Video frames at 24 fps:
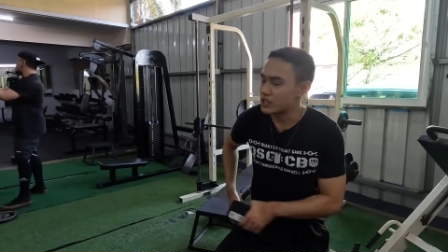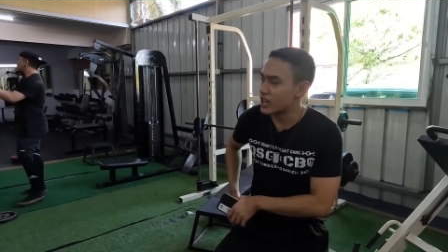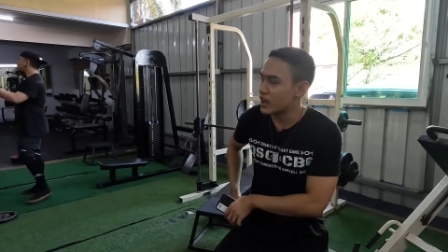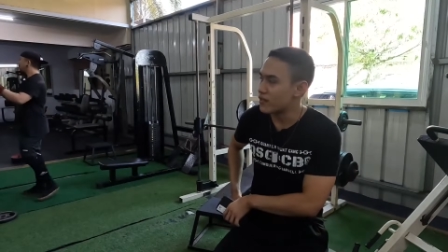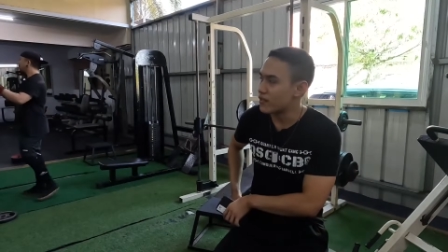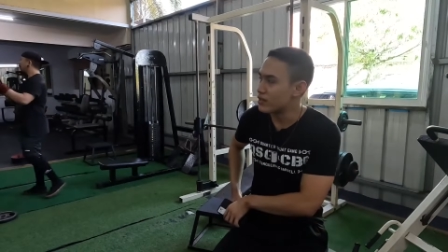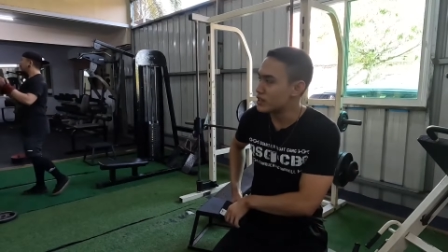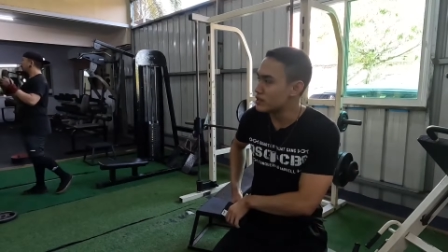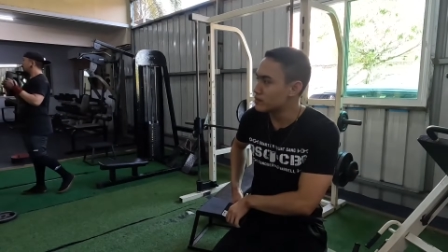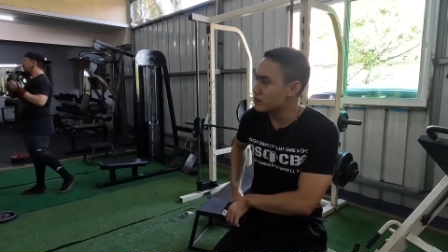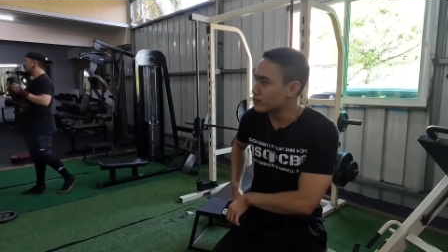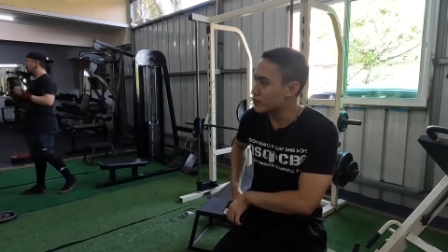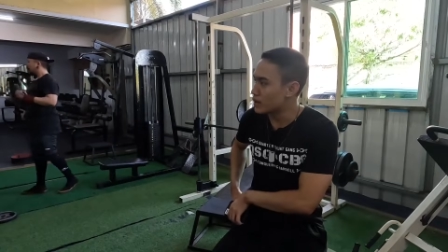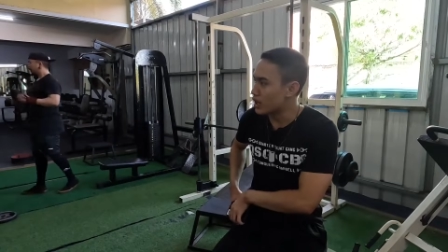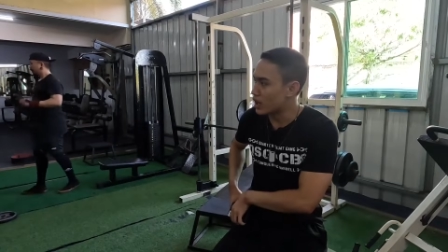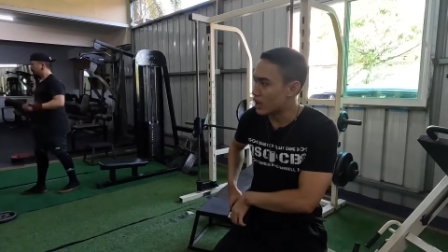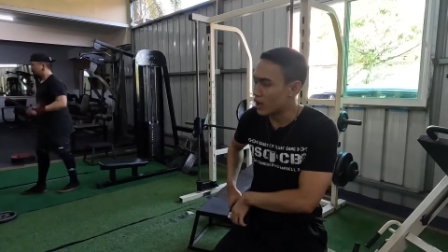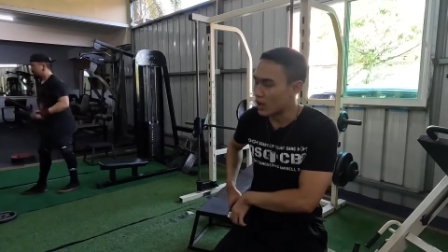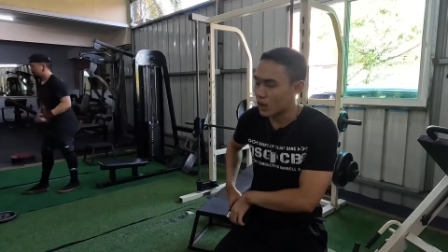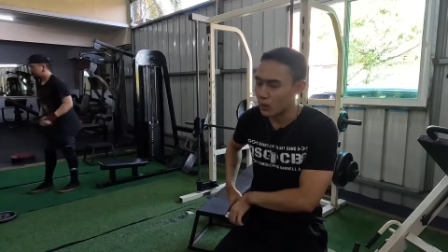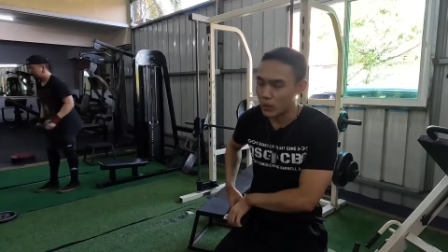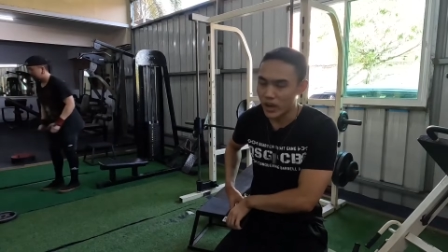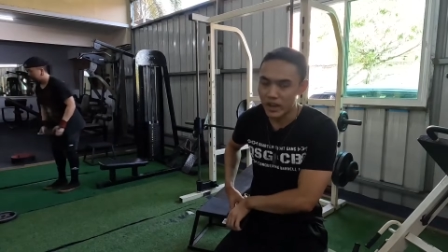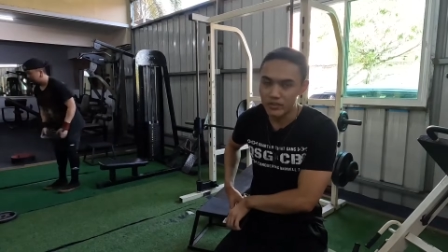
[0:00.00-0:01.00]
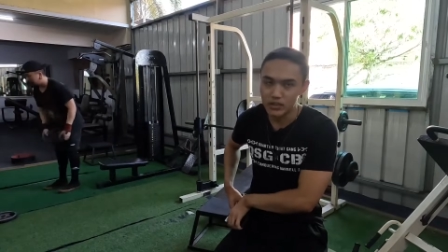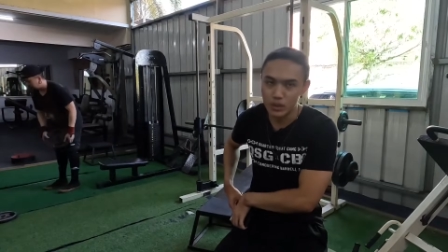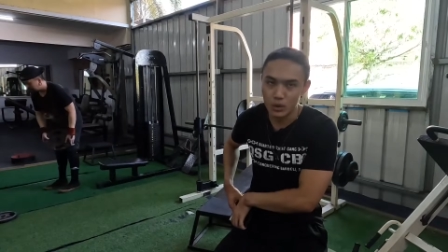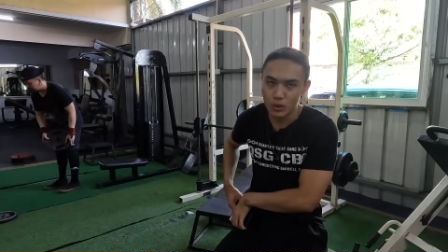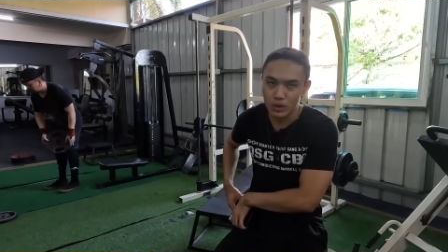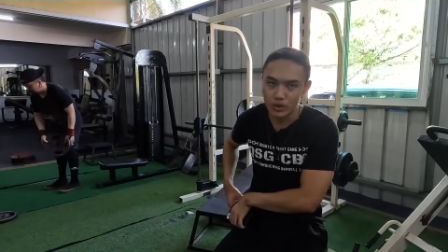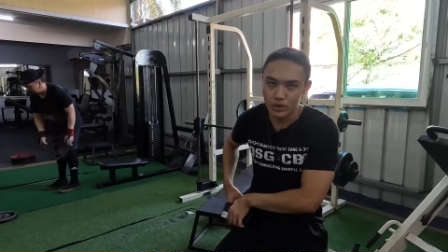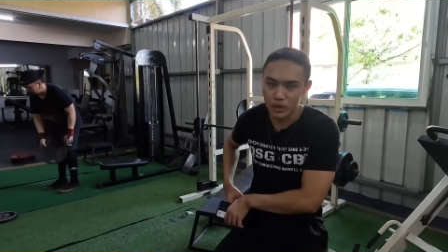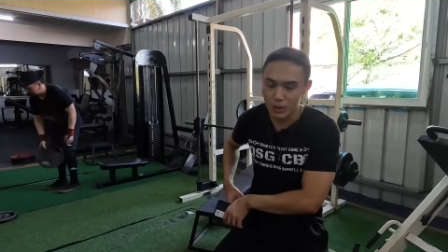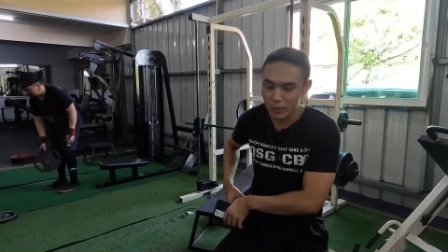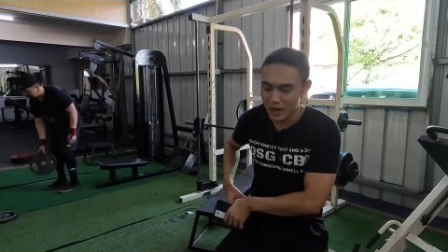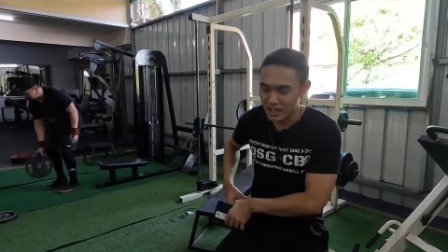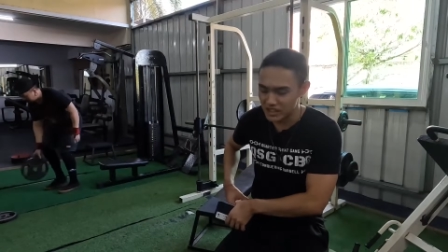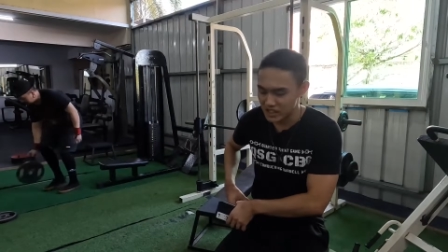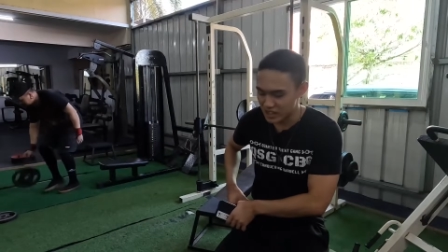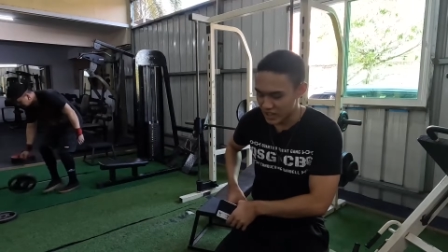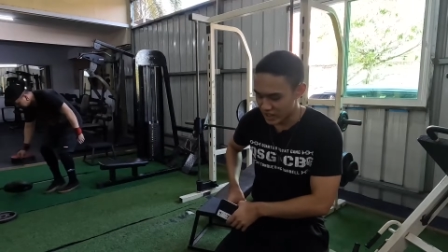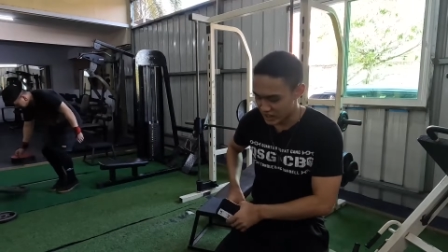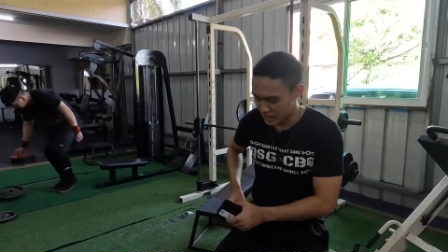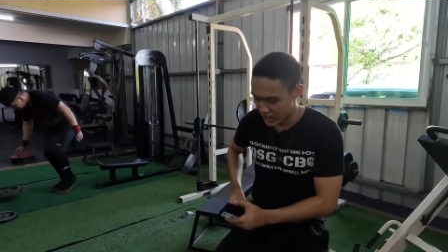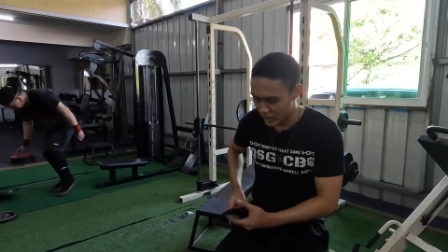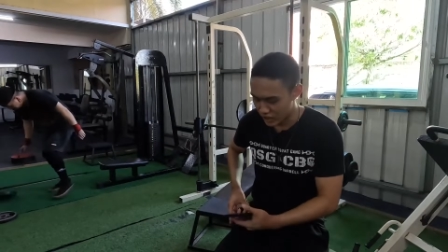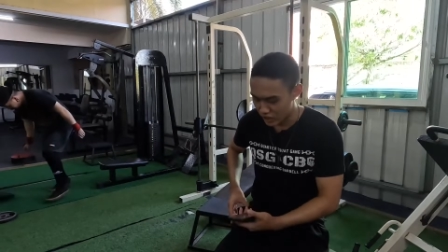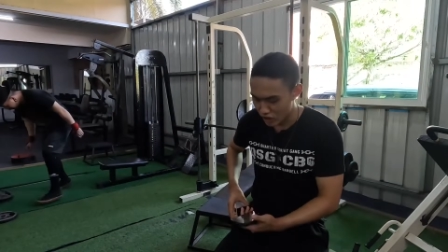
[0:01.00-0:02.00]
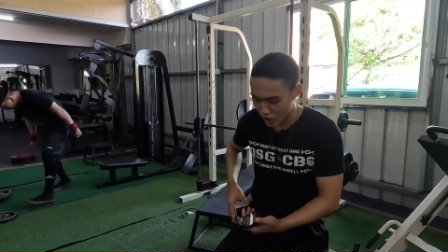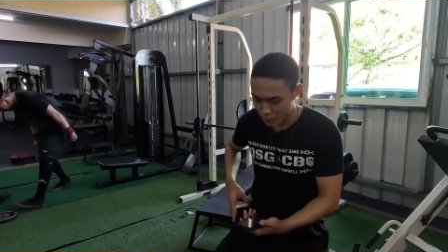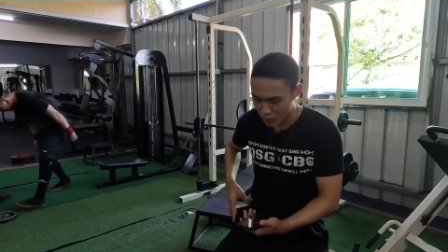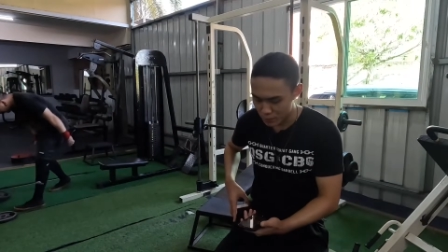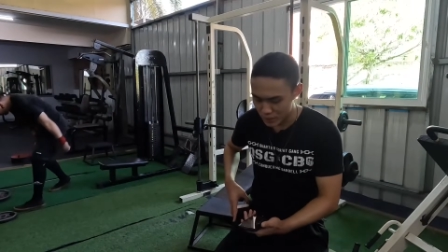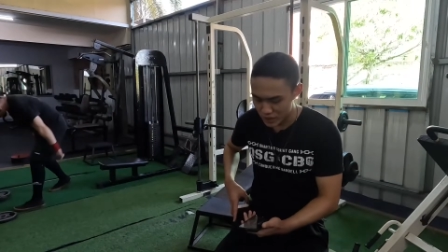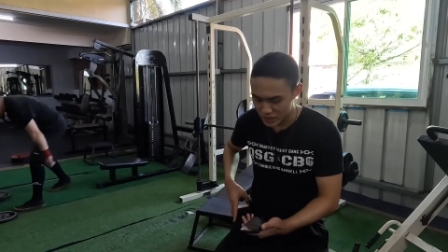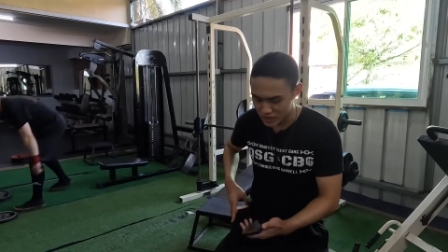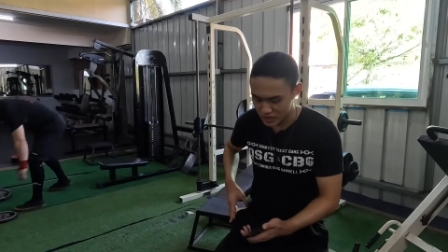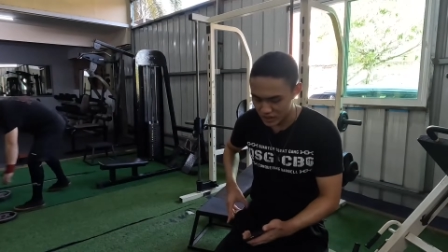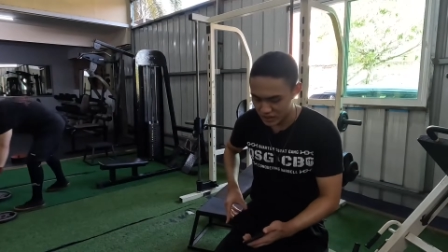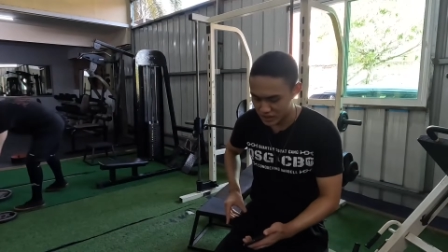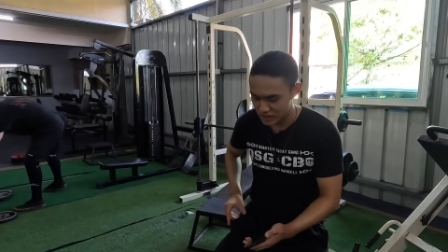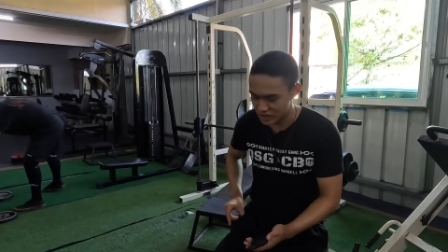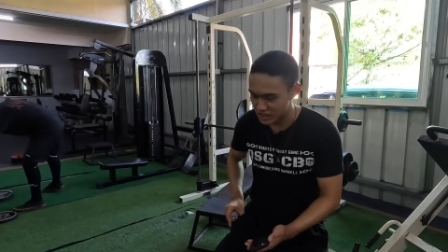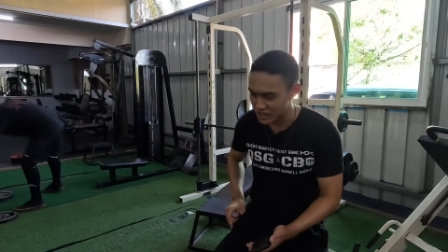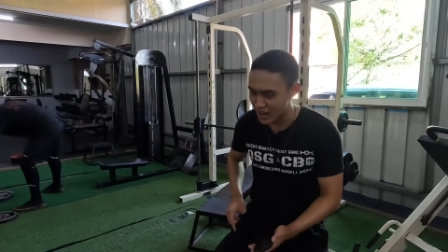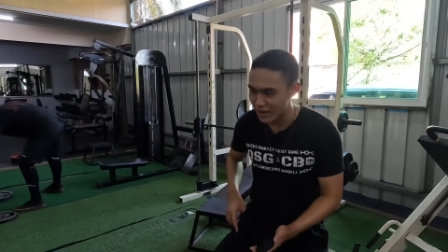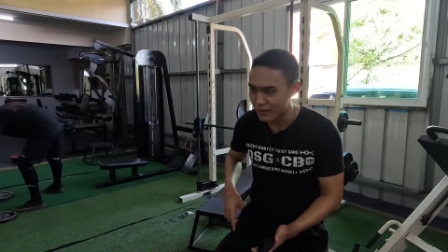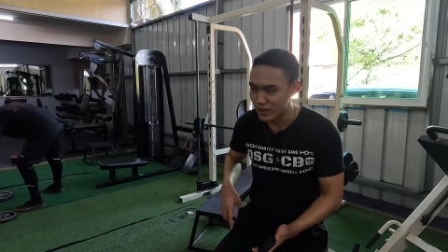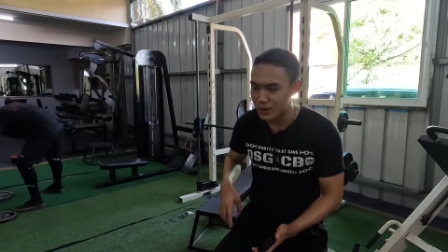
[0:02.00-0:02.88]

Uh, we have to do a 3x6 at an RPE6 to 7,